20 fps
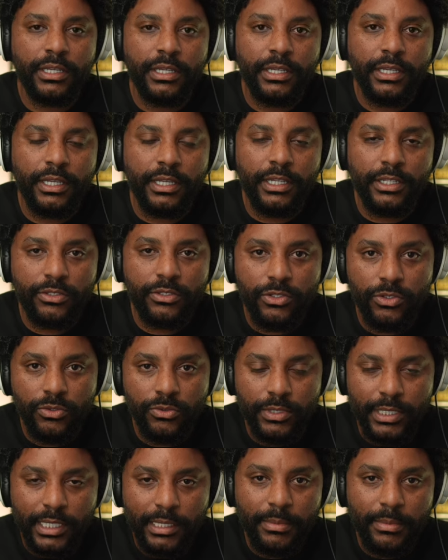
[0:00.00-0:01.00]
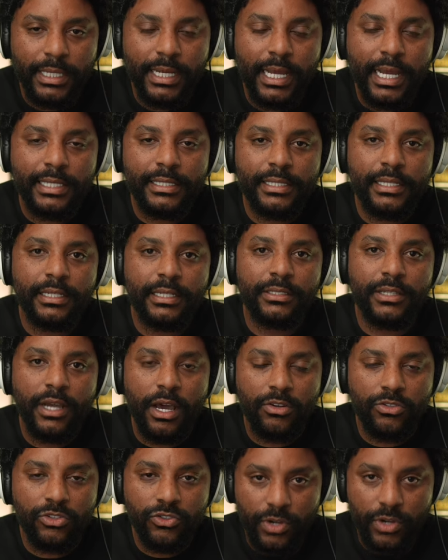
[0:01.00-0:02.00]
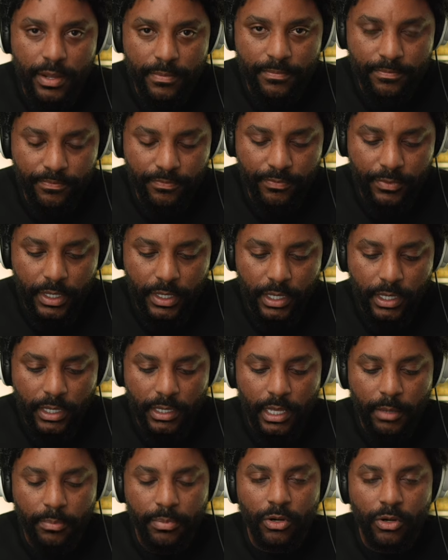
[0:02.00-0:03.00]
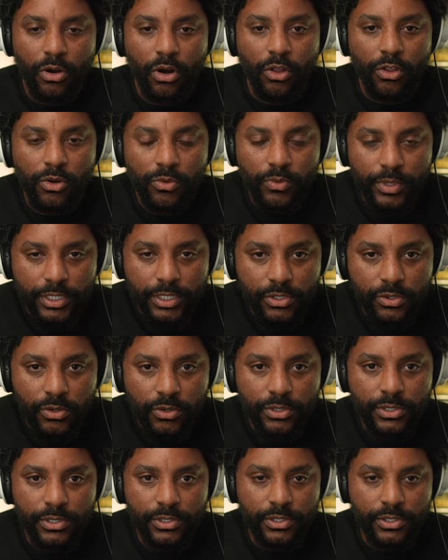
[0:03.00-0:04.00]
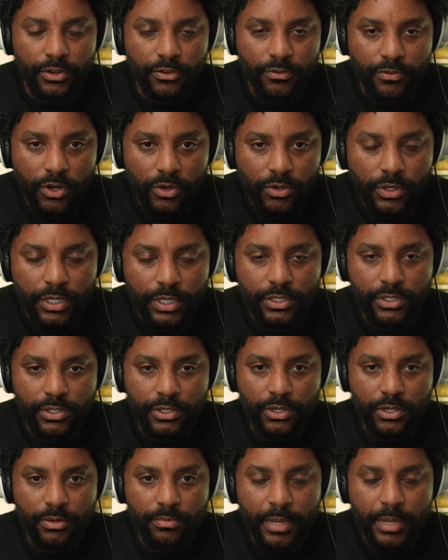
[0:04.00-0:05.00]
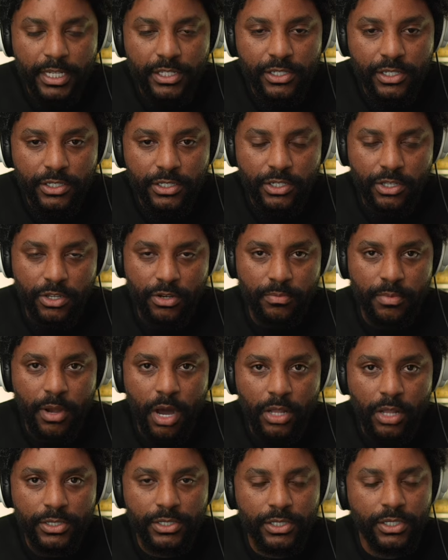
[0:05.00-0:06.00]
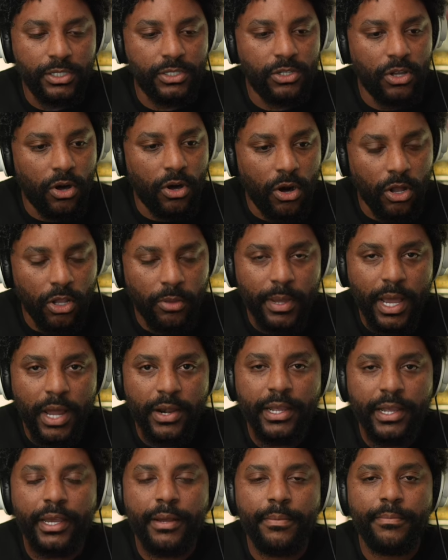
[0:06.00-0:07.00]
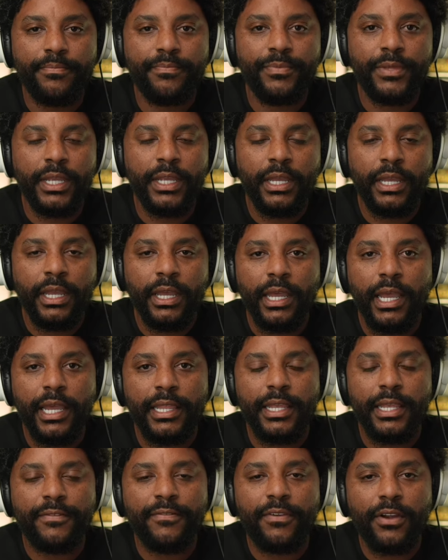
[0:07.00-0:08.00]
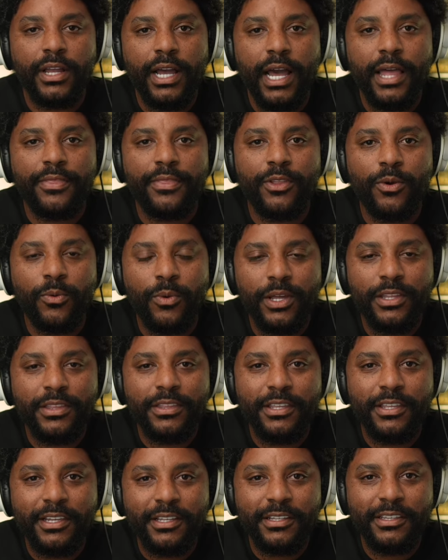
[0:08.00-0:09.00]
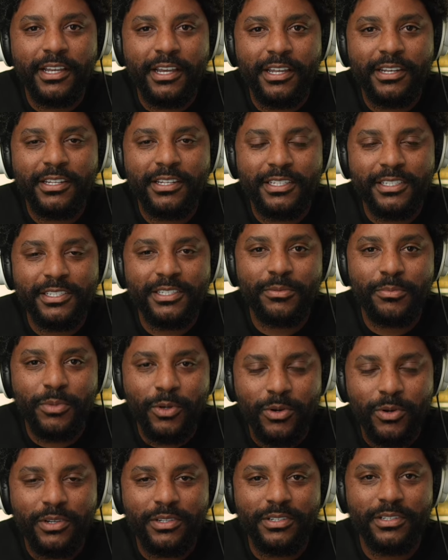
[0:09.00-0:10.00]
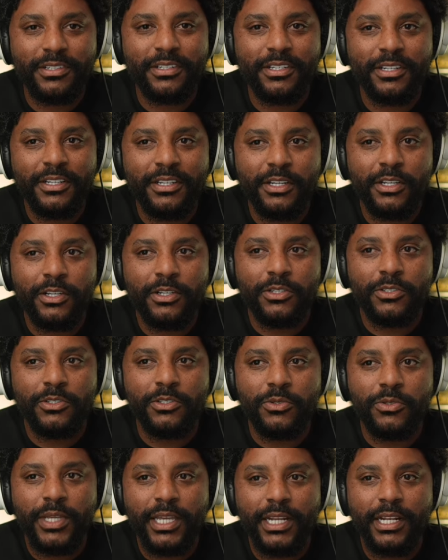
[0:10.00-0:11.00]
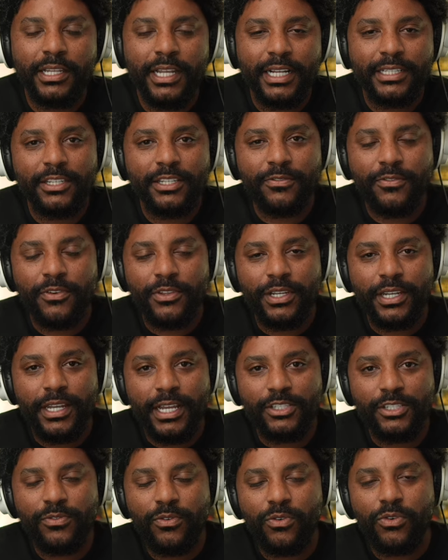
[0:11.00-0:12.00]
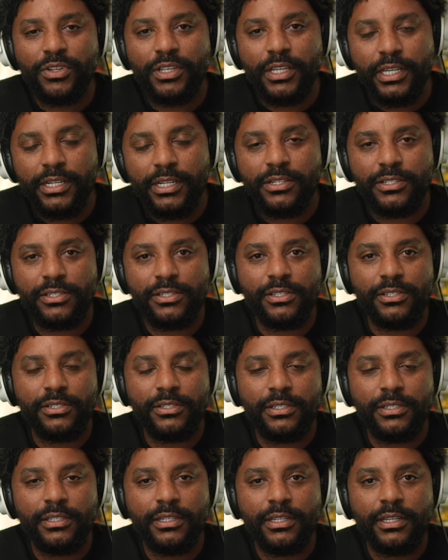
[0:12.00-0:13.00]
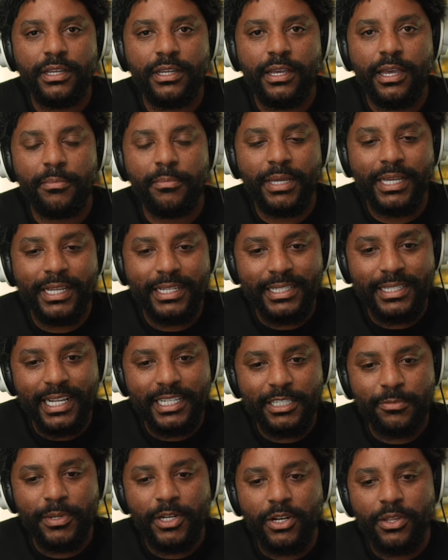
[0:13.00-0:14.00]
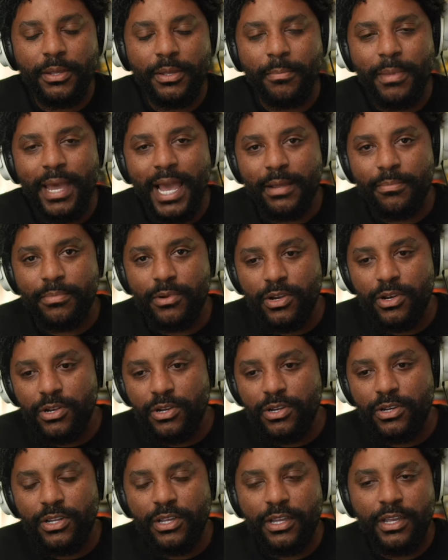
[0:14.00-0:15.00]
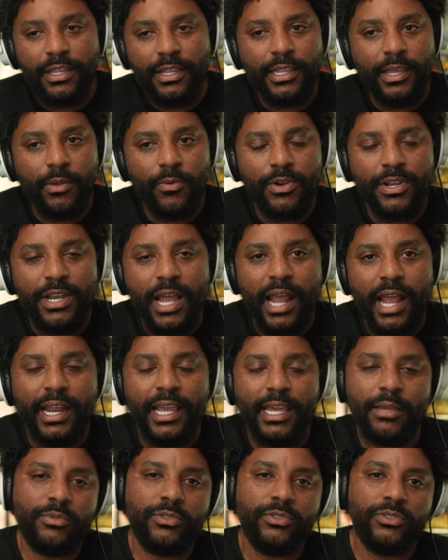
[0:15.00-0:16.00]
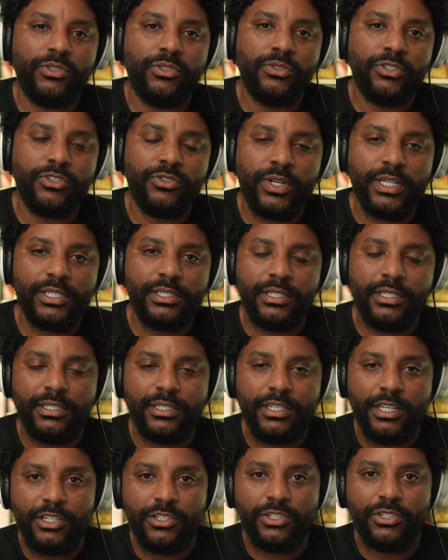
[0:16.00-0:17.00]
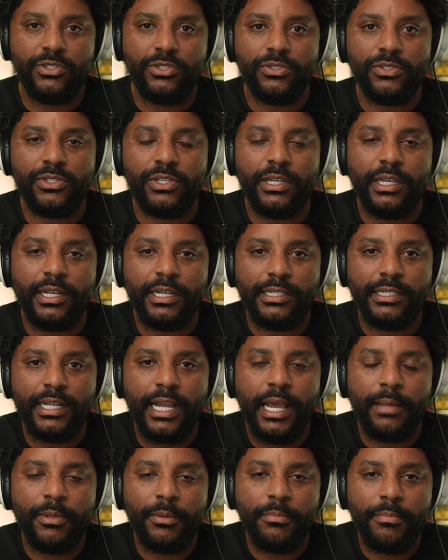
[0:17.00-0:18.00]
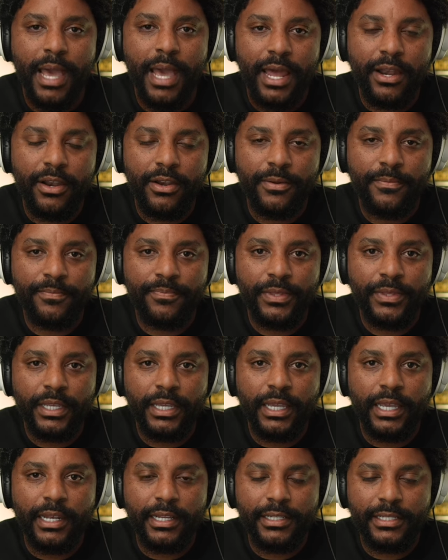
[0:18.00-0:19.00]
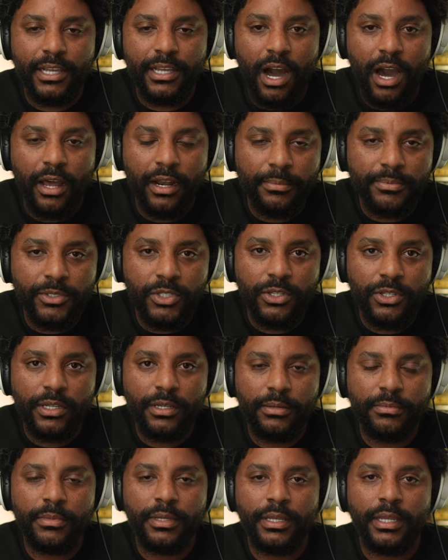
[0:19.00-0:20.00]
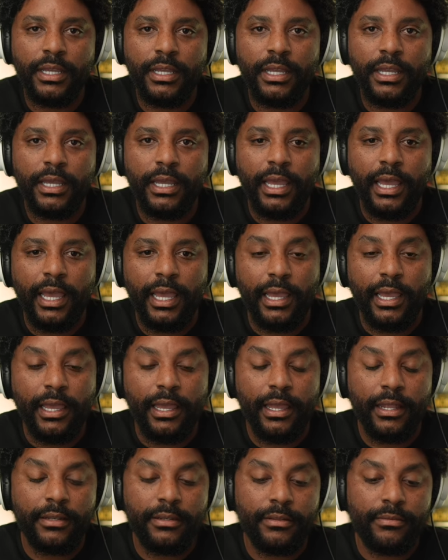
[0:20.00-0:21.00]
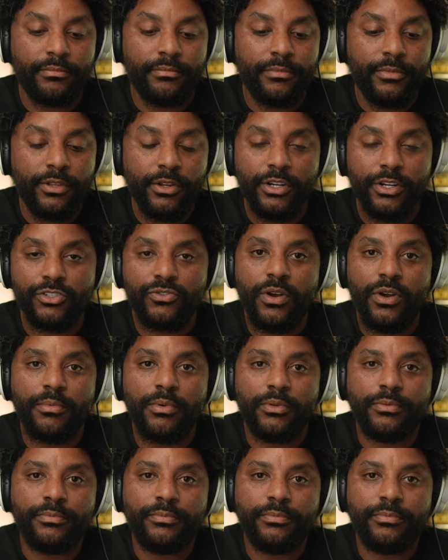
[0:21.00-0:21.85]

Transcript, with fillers: into demonizing Donald Trump they put all their resources, their focus, their message, their policies all about him, and they forgot the one thing that is important to get elected for the next four years. And because that's been on the back burner, they were not able to address these issues in a timely manner. It has caught up to them and they're in trouble.